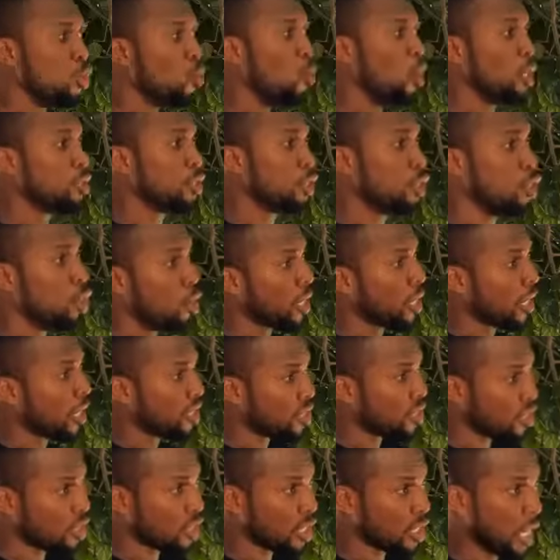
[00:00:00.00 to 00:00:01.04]
You want the younger
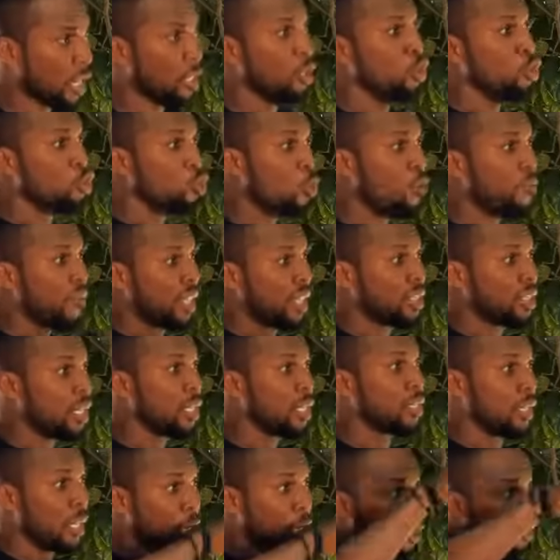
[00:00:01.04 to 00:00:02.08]
sister to
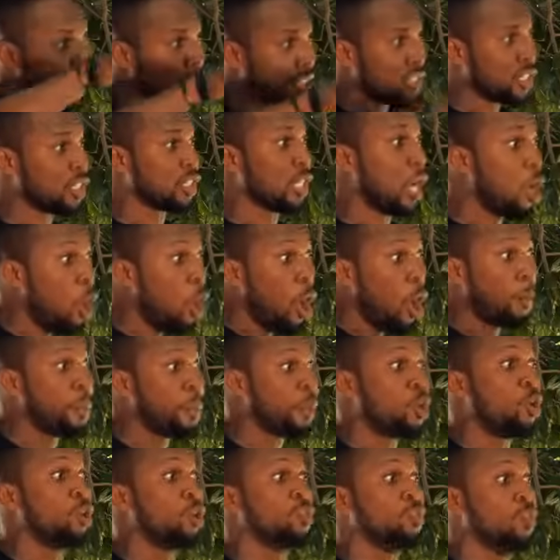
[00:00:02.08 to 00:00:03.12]
overtake the elder sister all
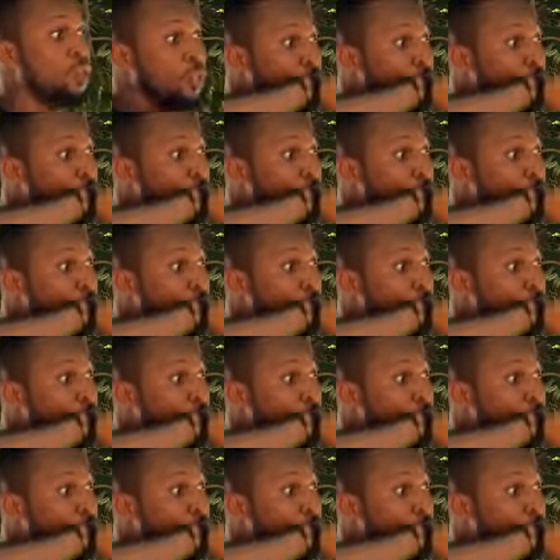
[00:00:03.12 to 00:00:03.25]
because